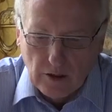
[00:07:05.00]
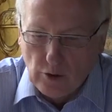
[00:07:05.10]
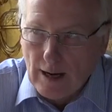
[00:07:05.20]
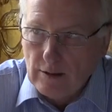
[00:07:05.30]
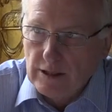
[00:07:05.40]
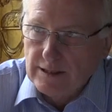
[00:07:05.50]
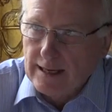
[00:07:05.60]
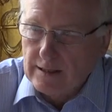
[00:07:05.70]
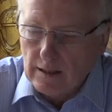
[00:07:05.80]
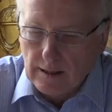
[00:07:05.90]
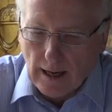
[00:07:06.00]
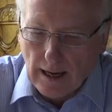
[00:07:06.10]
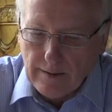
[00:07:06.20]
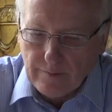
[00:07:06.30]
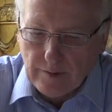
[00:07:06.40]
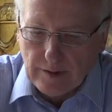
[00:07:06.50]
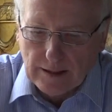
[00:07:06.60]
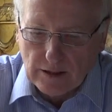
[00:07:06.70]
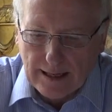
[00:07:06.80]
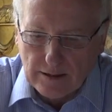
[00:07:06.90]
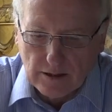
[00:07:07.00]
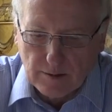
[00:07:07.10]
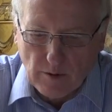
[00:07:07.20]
Throughout his adult life, his letters